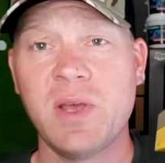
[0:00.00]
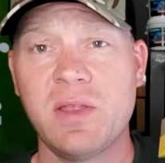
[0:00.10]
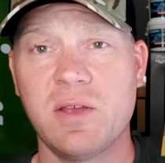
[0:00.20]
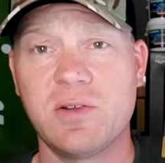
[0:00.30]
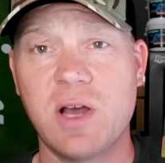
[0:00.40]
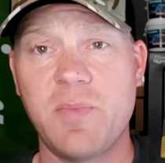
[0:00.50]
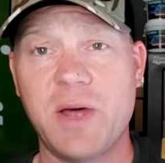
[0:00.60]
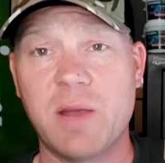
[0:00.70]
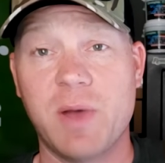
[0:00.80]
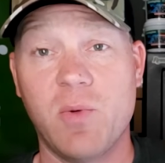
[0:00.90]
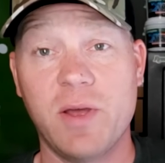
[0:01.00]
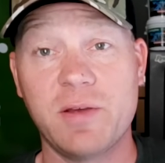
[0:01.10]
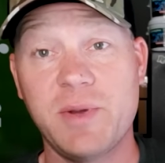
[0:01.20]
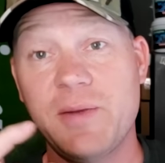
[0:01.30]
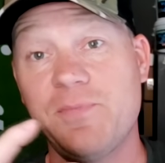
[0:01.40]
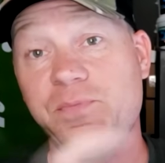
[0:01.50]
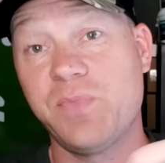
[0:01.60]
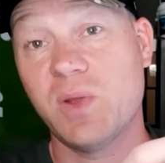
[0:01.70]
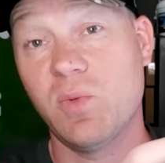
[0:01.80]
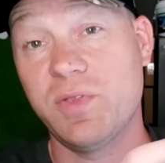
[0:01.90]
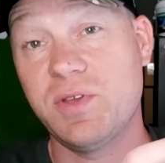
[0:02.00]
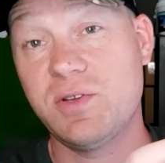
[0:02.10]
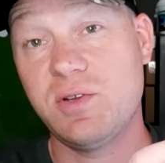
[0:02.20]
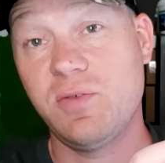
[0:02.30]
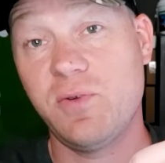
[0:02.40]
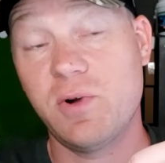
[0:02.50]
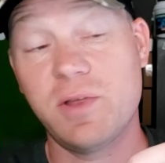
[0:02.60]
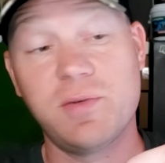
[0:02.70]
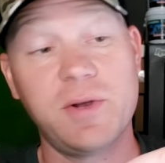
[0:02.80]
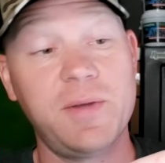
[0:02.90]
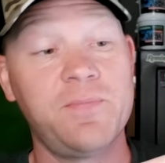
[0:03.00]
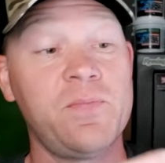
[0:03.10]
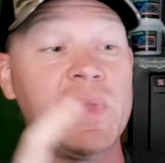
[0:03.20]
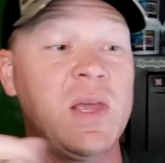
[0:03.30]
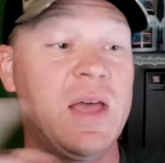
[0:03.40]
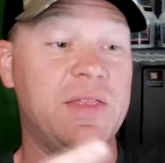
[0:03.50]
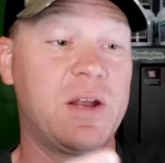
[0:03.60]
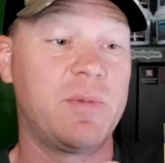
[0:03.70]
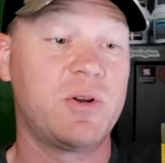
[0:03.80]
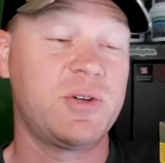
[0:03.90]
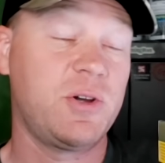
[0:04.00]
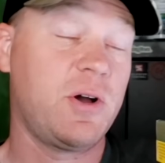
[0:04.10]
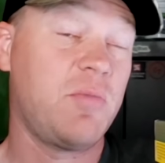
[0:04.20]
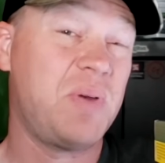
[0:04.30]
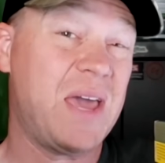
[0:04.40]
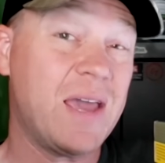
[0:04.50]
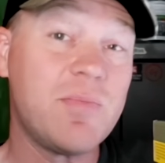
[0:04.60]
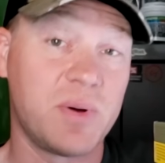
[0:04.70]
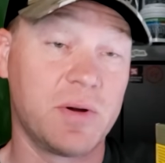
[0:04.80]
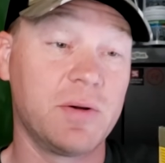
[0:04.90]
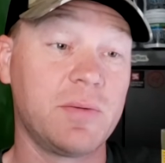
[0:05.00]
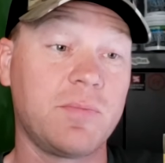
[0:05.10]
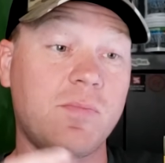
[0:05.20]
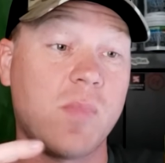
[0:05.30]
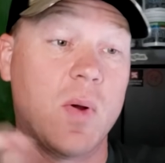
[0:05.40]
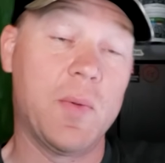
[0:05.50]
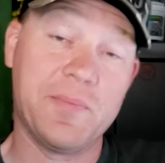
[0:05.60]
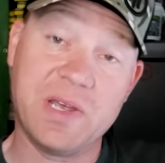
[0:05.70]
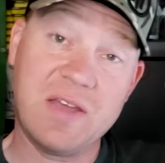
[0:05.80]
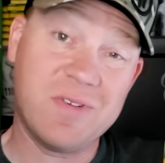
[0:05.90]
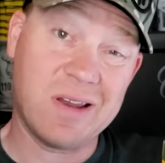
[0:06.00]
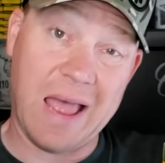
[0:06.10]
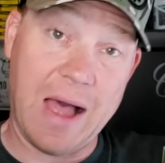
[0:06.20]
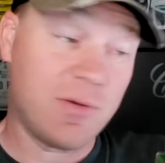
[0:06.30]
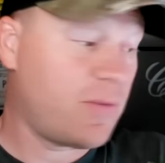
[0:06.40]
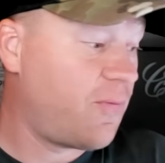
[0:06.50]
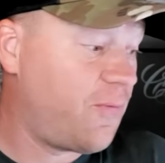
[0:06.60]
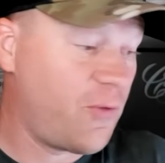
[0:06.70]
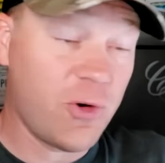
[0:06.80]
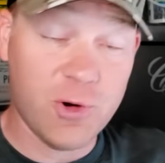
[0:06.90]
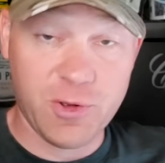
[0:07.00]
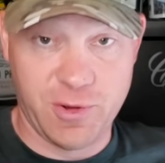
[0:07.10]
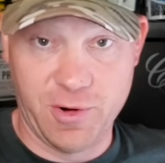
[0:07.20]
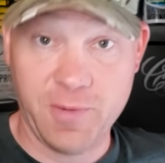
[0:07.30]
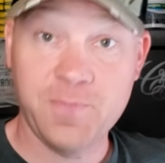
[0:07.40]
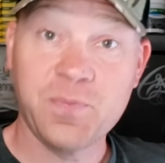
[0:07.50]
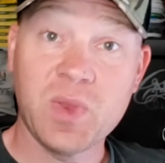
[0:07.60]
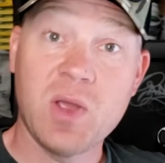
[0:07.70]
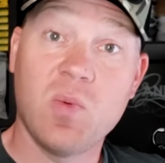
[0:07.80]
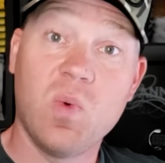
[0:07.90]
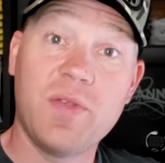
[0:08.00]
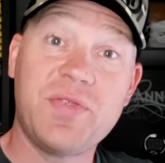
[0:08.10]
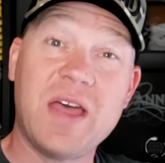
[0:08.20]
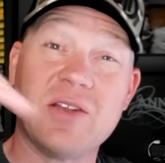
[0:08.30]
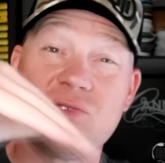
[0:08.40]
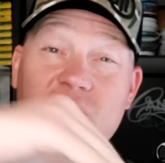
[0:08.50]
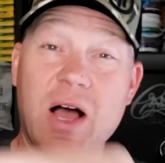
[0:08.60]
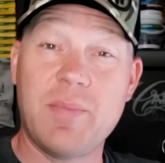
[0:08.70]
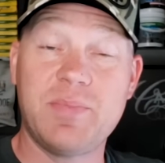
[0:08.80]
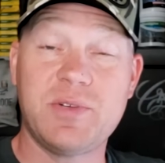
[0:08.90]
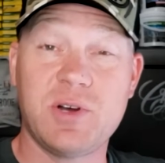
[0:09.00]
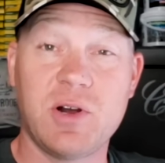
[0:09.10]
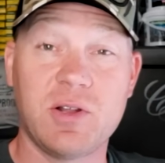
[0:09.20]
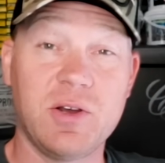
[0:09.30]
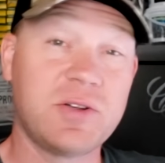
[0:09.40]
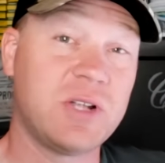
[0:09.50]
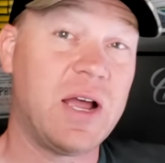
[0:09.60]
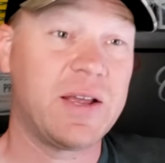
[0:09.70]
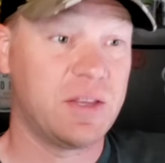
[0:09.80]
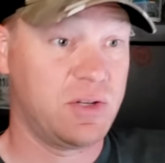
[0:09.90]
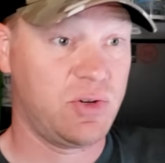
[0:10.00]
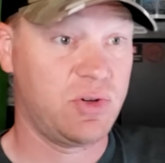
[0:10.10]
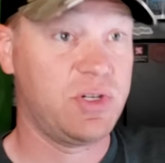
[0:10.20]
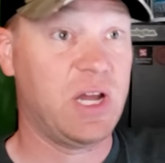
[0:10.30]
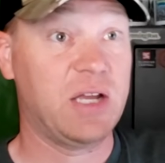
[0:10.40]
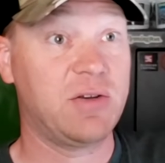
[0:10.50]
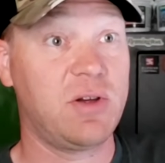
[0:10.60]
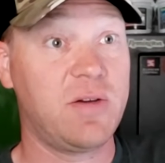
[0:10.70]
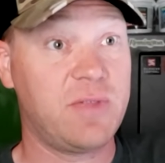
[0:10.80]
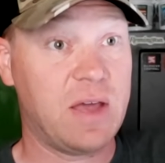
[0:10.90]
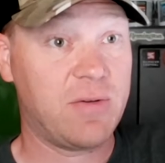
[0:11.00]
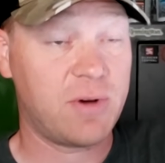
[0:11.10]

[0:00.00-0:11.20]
The drop out of my Weatherby with this 243 that I'm going to show you on paper even out further what that drop chart looks like and the trajectory of that